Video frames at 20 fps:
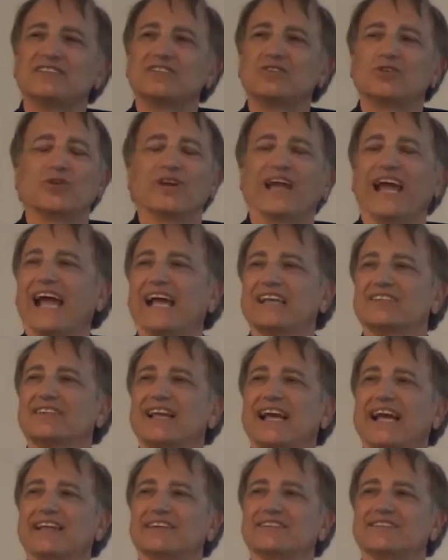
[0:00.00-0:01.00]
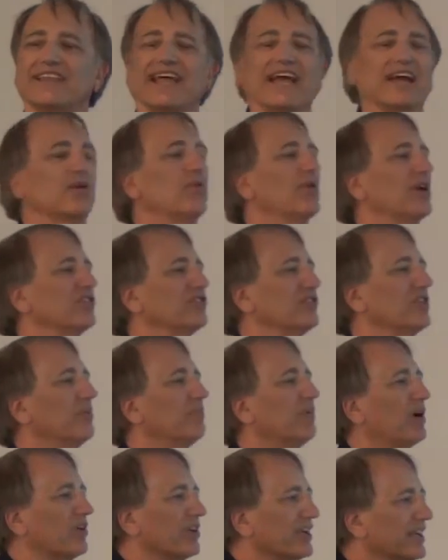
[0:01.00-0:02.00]
isn't going to ask, ask that question
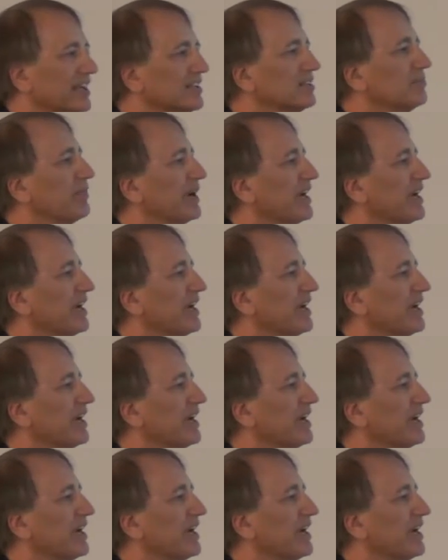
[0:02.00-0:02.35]
about his